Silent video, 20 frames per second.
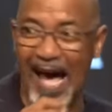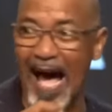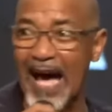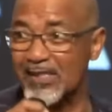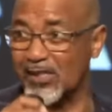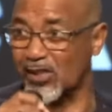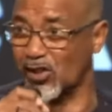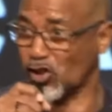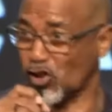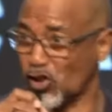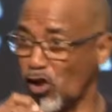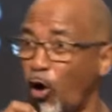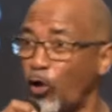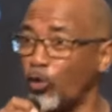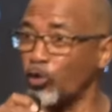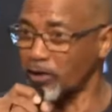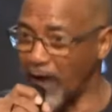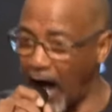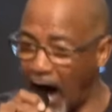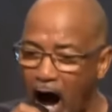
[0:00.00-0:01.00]
are so
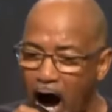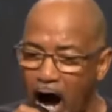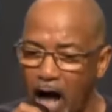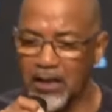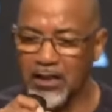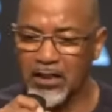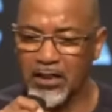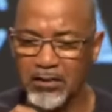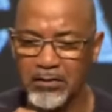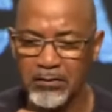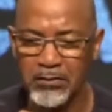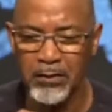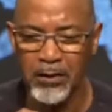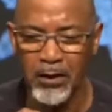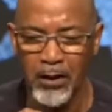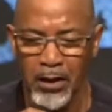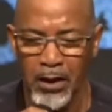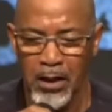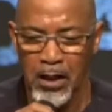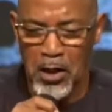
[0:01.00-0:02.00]
dark.
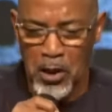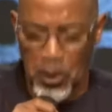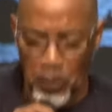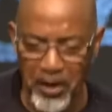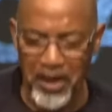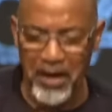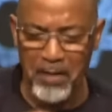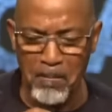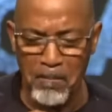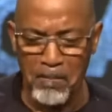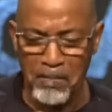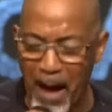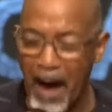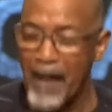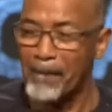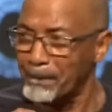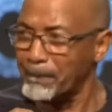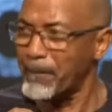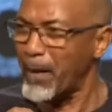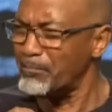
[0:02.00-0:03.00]

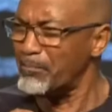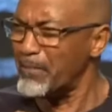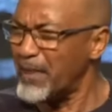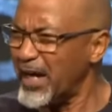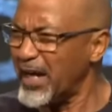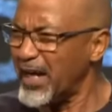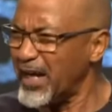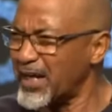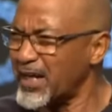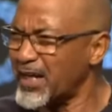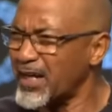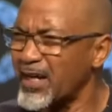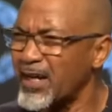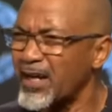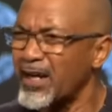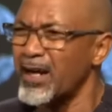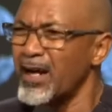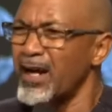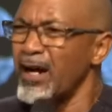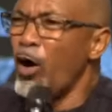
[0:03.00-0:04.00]
Remember me
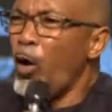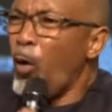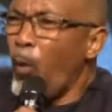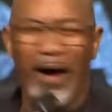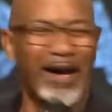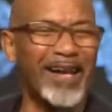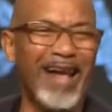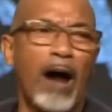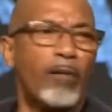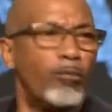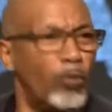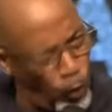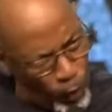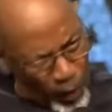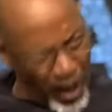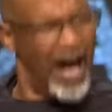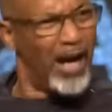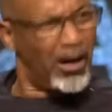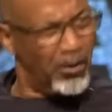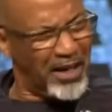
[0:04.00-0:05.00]
when I'm
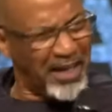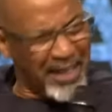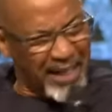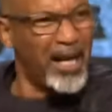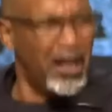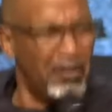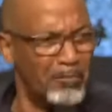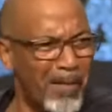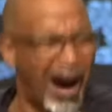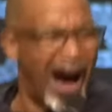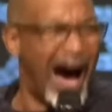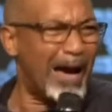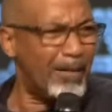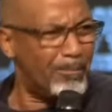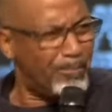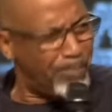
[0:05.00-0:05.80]
weary in my